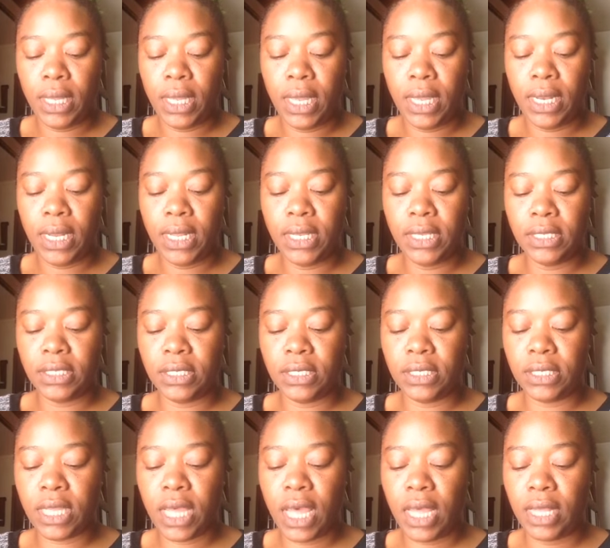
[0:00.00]
It
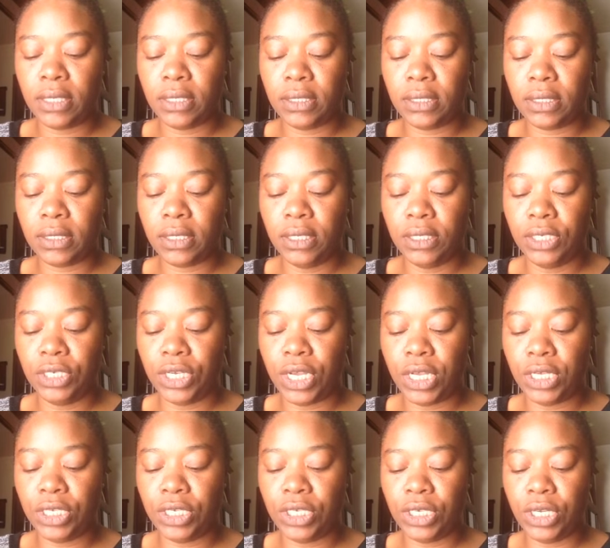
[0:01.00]
eases con-
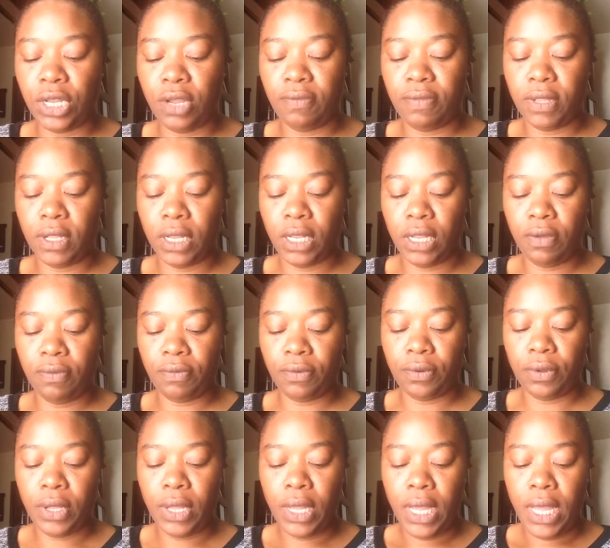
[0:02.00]
congestion of the
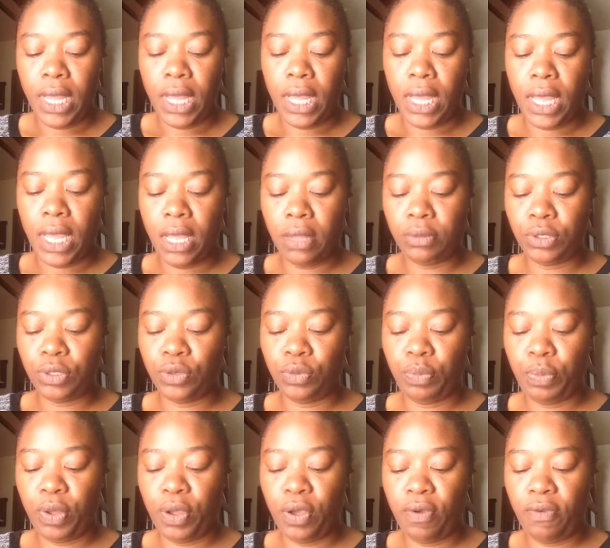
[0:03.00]
liver it helps to
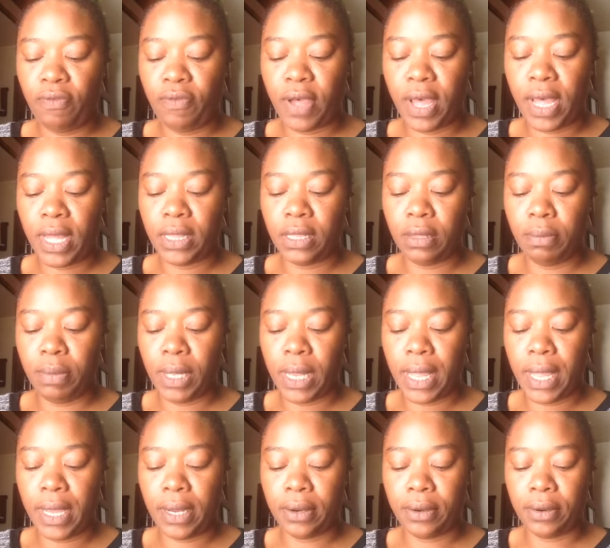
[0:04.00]
purify the
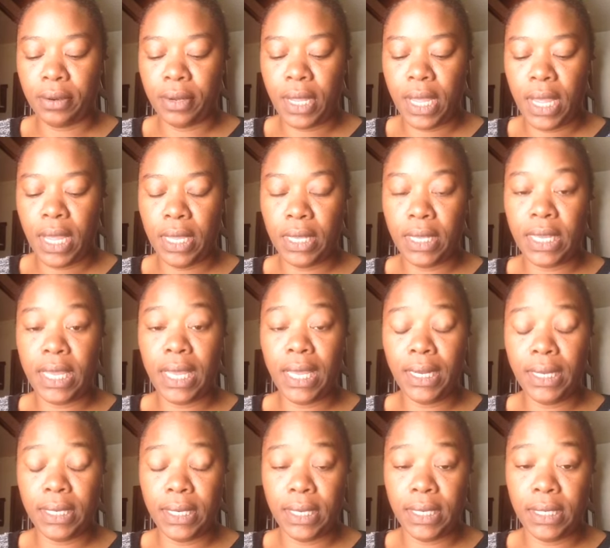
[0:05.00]
bladder and
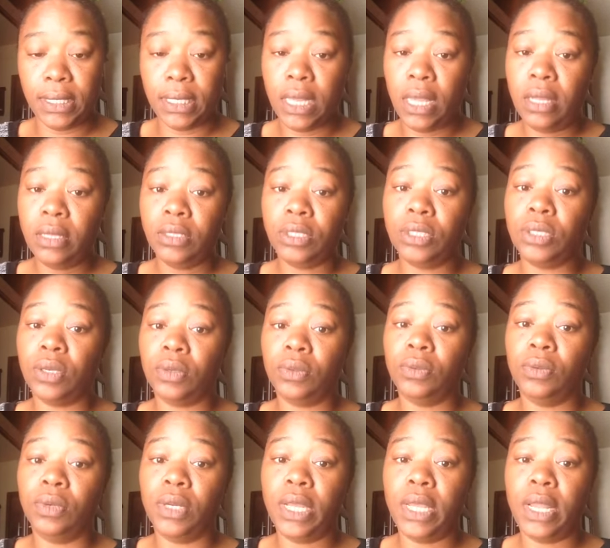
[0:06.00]
kidney.
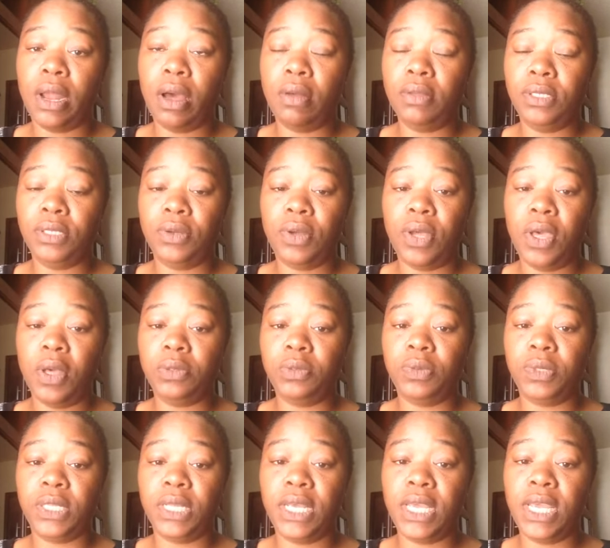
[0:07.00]
So it also helps
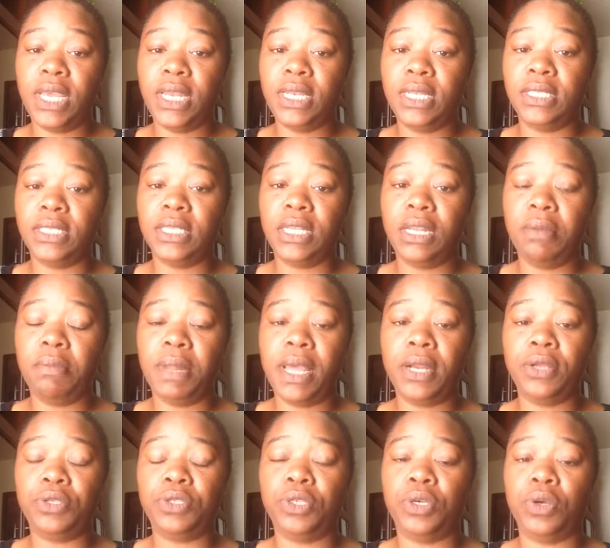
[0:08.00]
with the kidneys and the
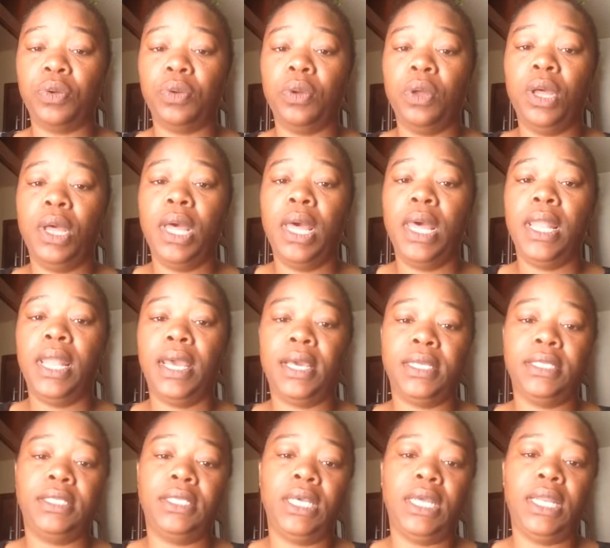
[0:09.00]
bladder. So like
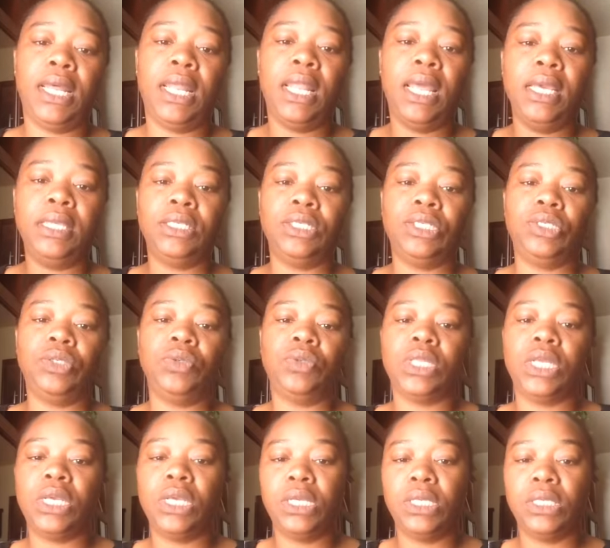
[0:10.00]
I said, I like to do
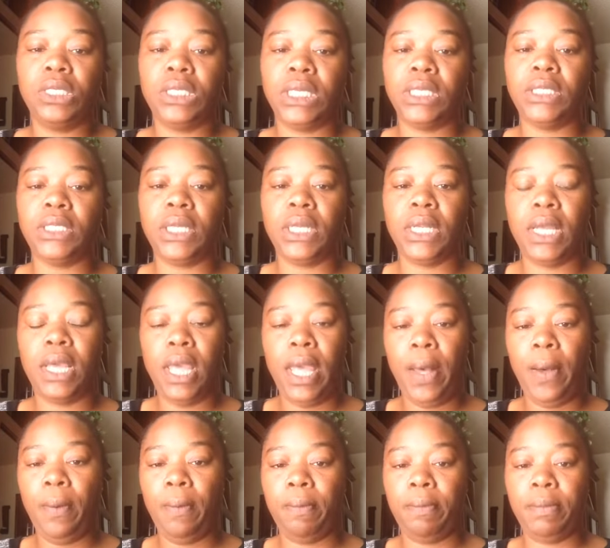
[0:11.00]
things that's going to
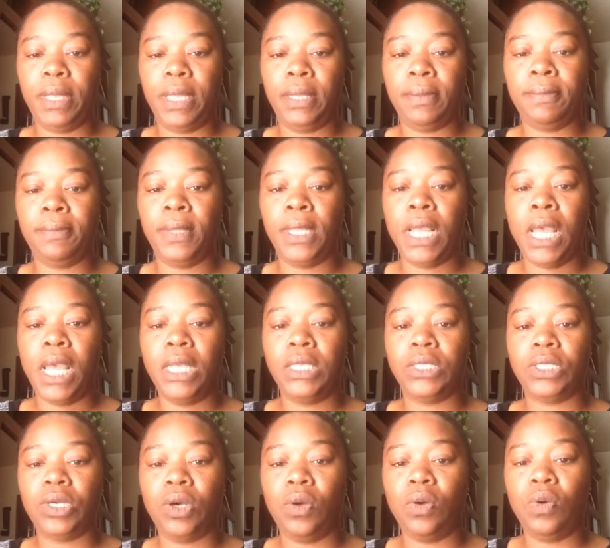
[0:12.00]
help me.
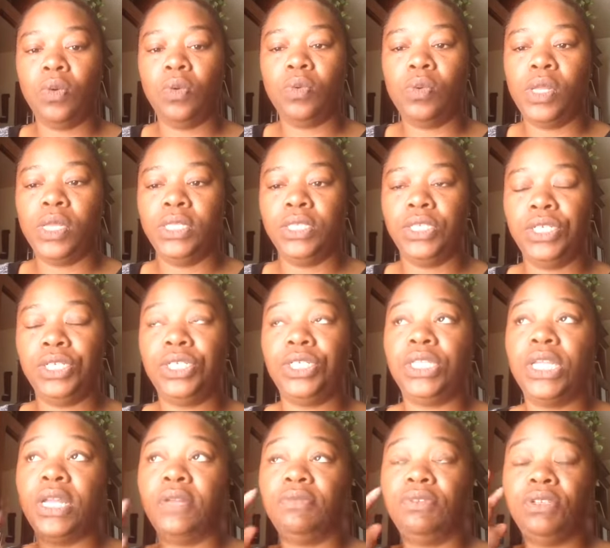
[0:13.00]
So
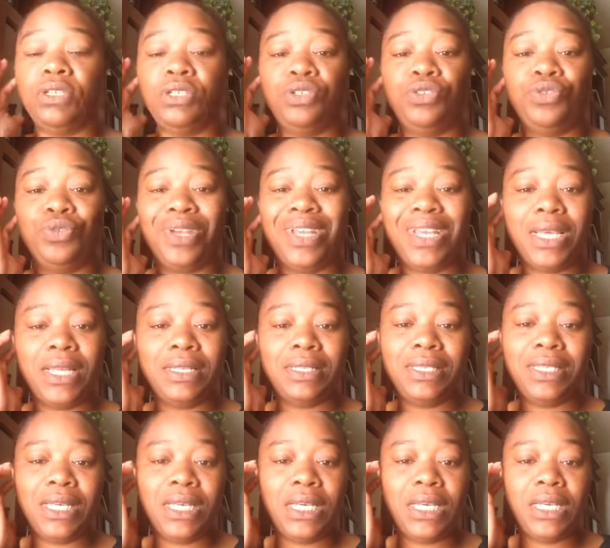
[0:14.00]
instead of just drinking
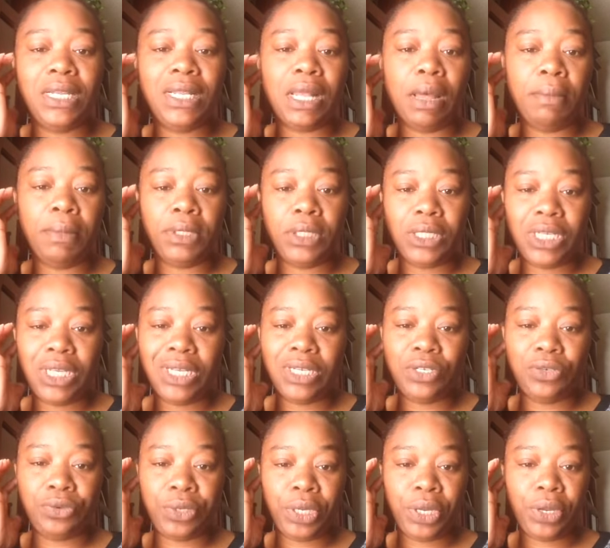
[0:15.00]
tea, I'm a tea
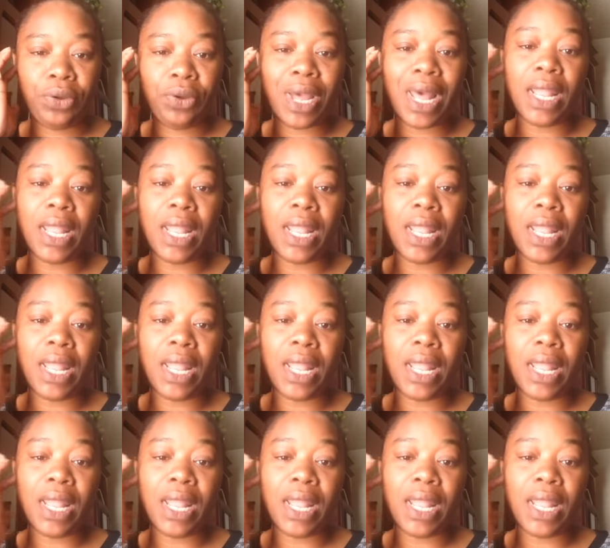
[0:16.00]
drinker.